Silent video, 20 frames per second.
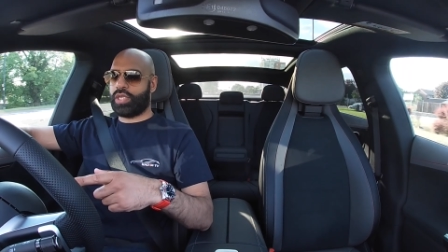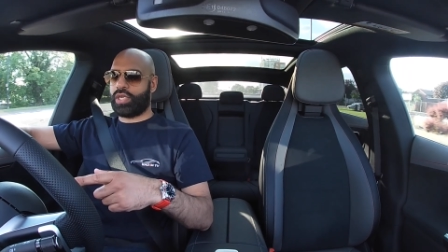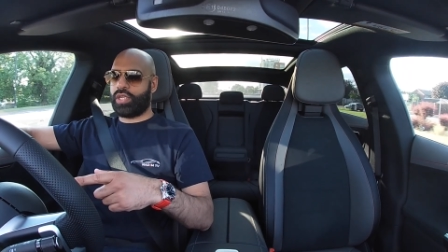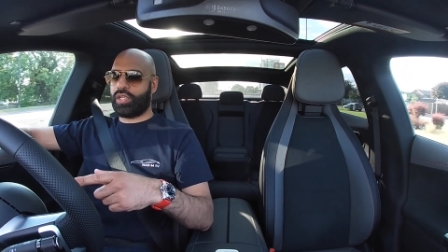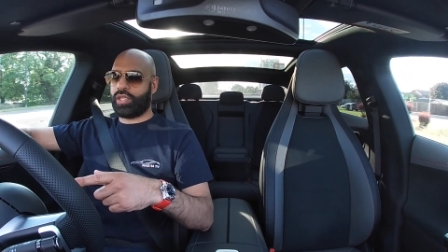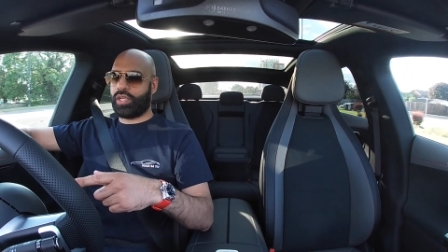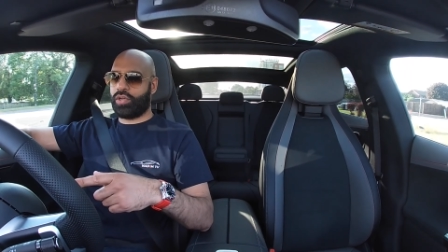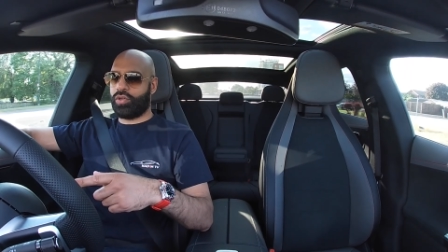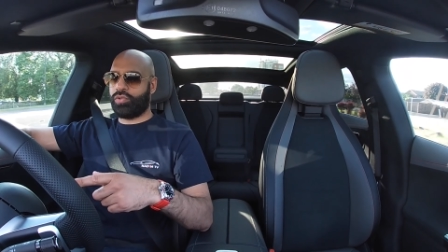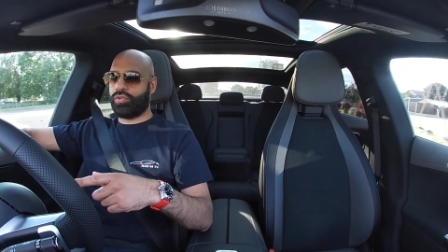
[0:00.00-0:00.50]

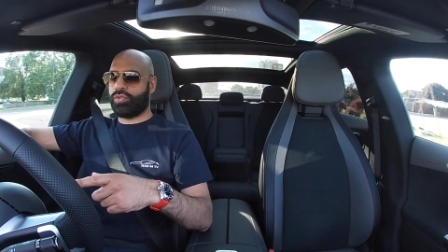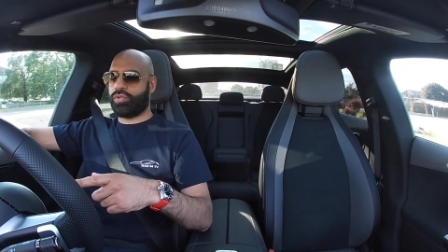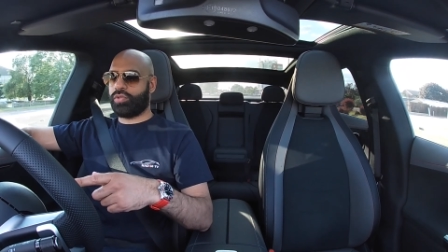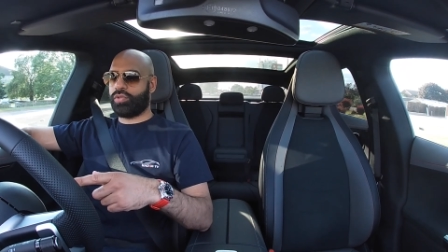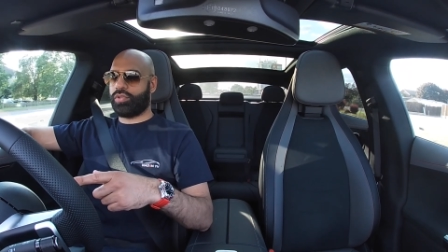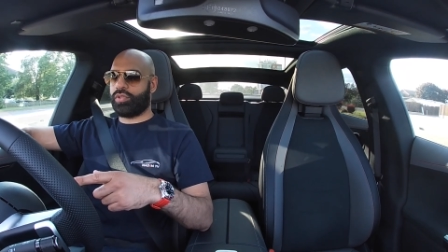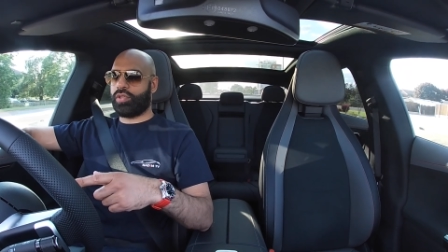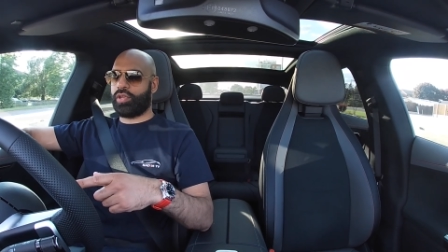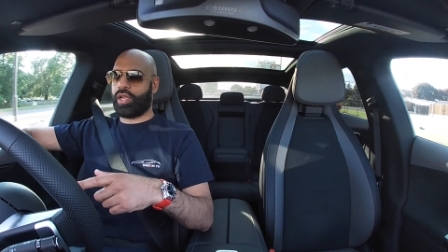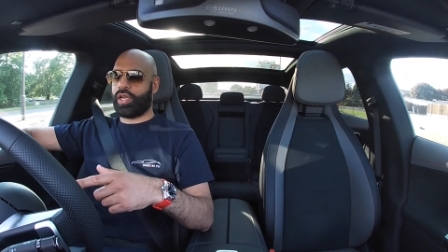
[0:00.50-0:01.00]
anything
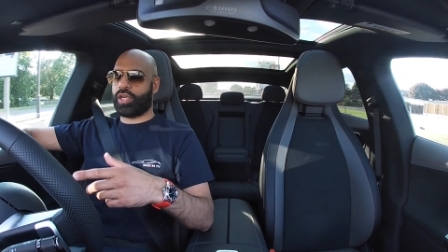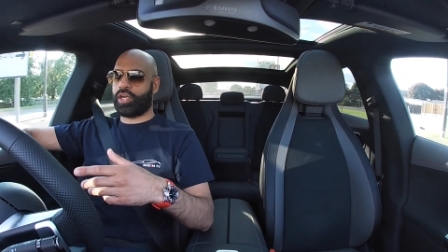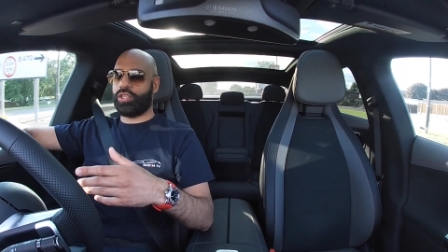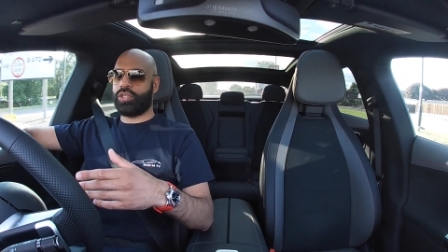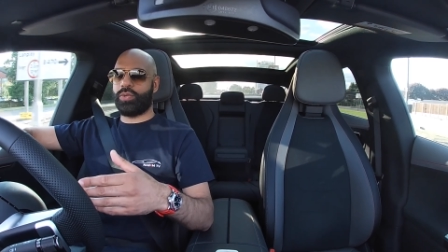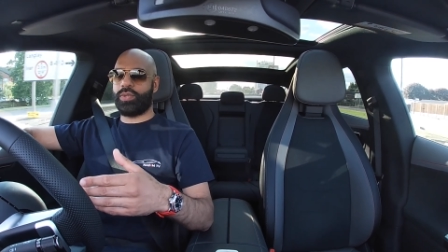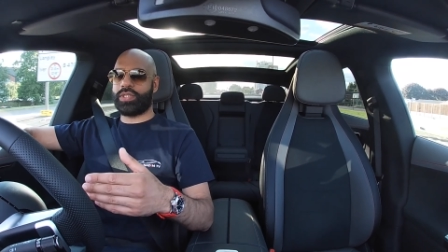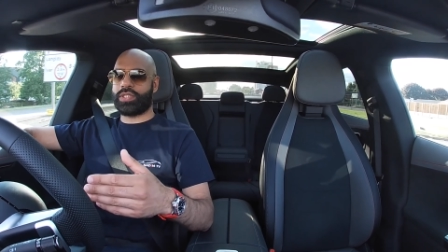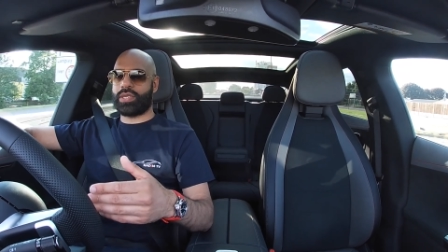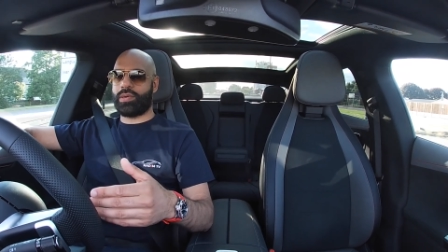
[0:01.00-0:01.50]
on like I
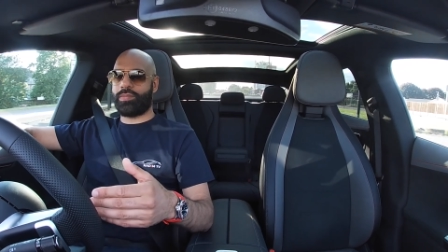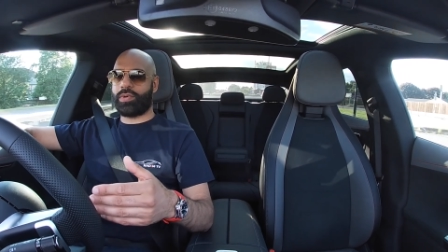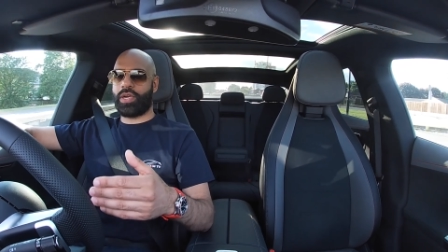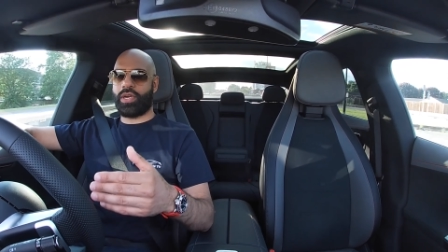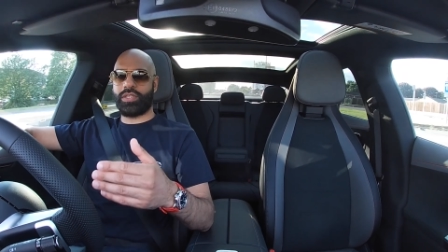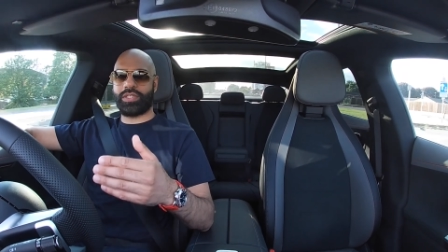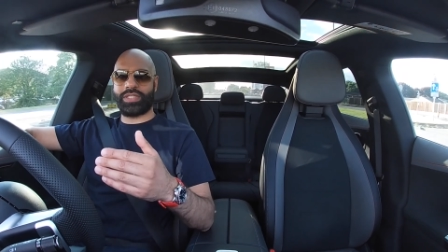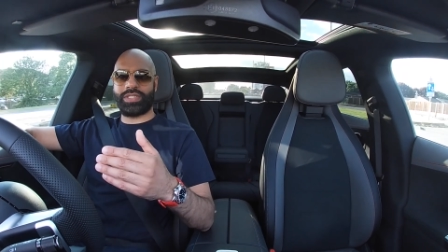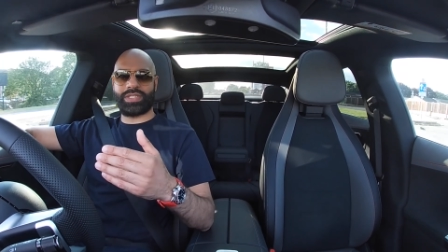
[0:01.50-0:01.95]
do in some cars.